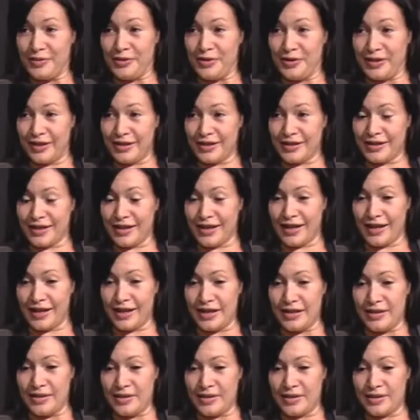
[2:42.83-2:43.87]
point.
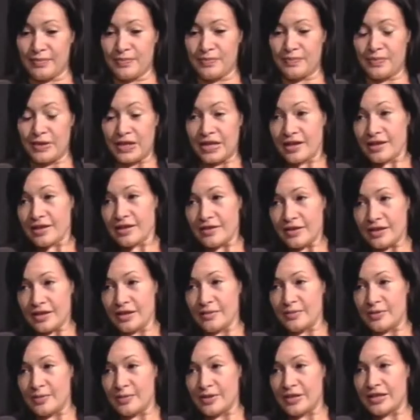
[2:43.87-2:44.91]
And because of the
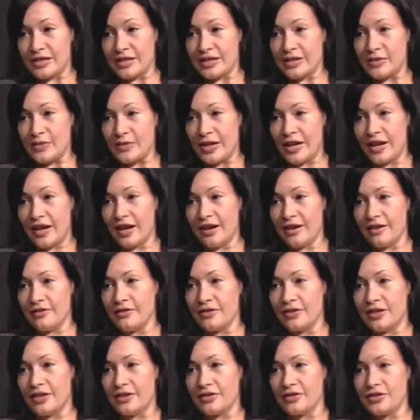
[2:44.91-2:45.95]
type of business we have,
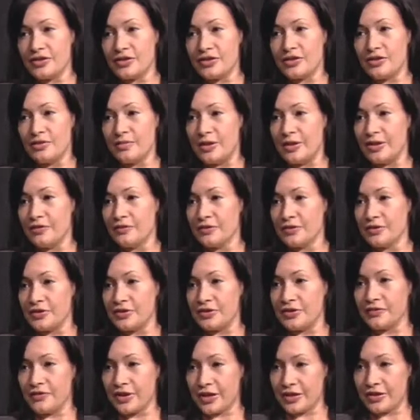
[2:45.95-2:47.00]
there are so many
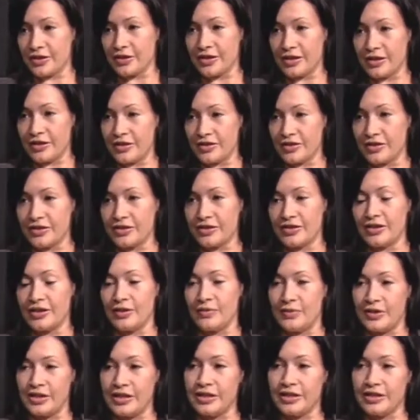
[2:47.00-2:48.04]
rules and regulations
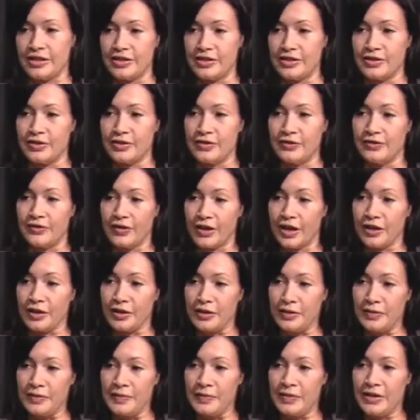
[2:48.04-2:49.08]
that we need to
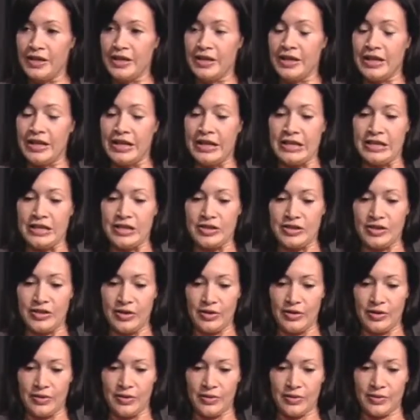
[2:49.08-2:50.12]
follow.
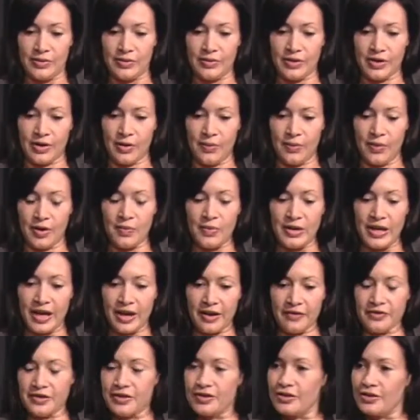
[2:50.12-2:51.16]
So what we
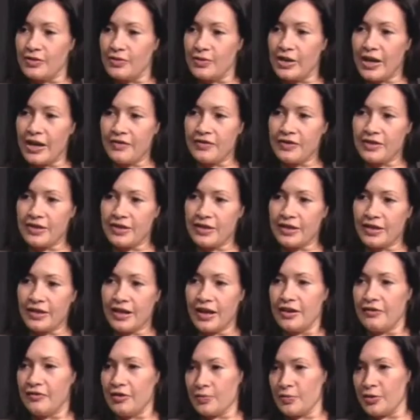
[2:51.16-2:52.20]
have to do, we have to
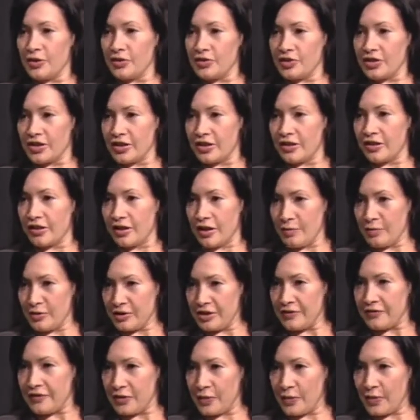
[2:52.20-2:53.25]
kind of approach it in a couple
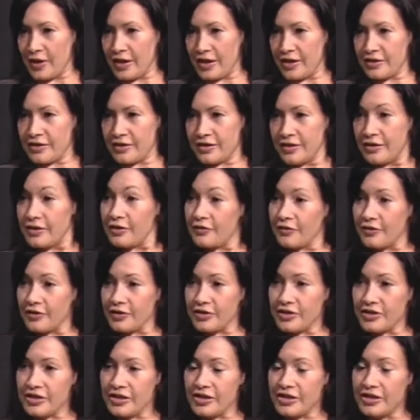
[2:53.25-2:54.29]
different ways. The
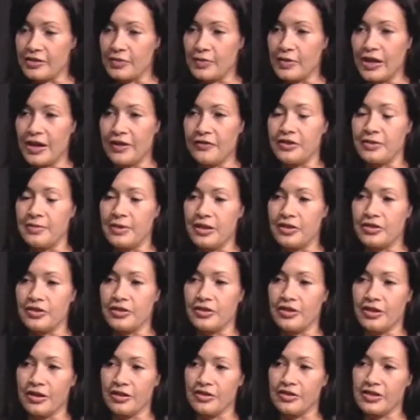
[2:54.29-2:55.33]
first is we have to make
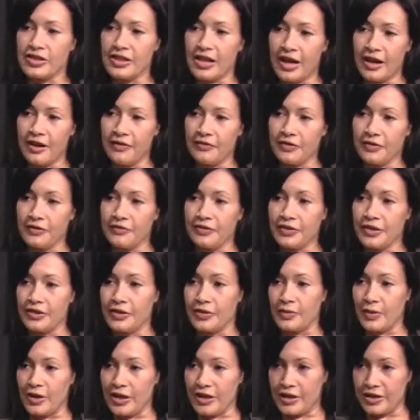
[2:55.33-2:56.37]
sure that our staff are
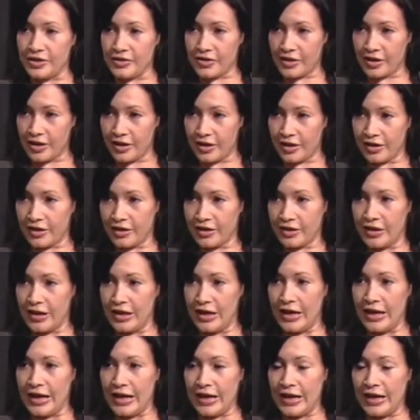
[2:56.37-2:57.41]
very well educated,
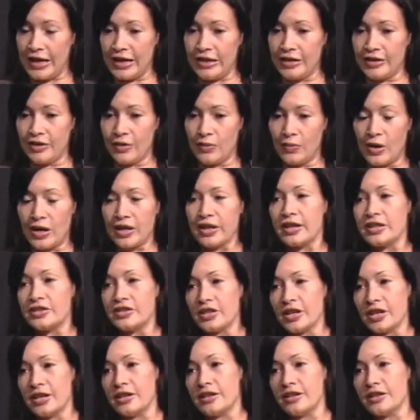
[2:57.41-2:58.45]
and they're well
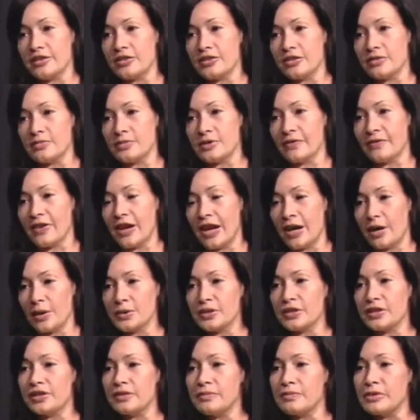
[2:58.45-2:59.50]
educated in terms of how
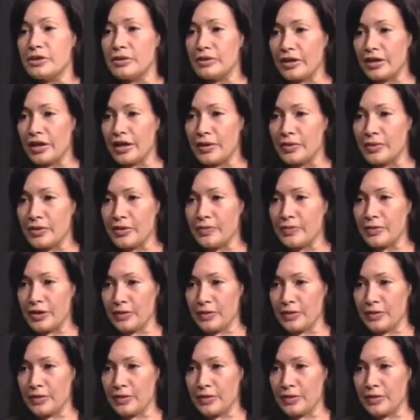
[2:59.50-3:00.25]
to communicate. And when you people.